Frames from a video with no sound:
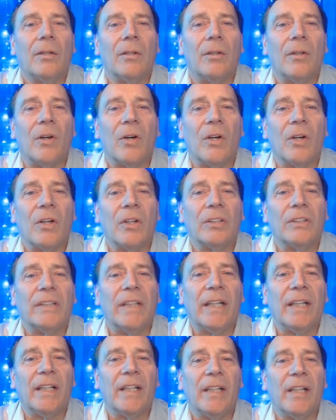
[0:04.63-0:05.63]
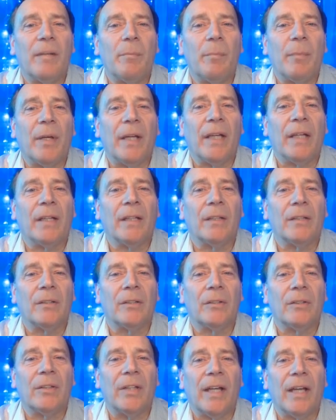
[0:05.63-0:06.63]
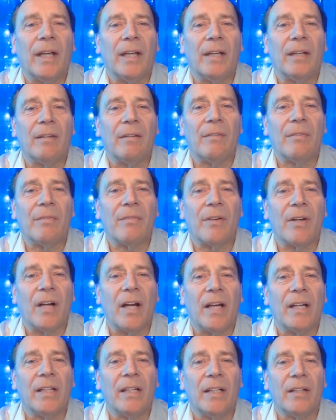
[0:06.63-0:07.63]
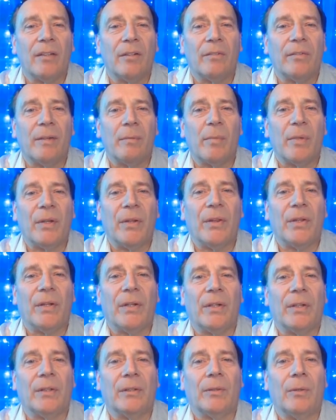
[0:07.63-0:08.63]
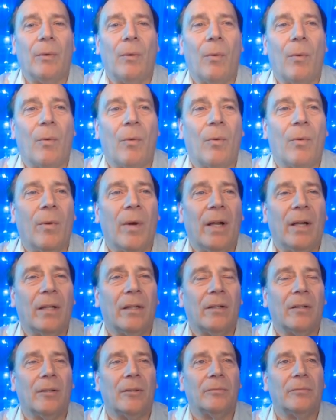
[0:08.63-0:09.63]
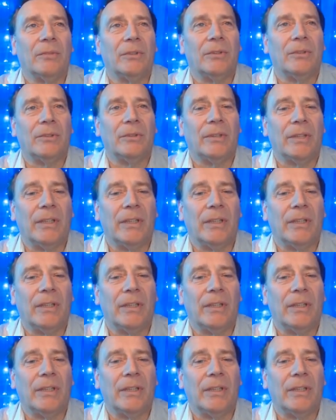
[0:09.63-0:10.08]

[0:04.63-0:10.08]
Your daily ping today, Friday, November 3rd. Welcome to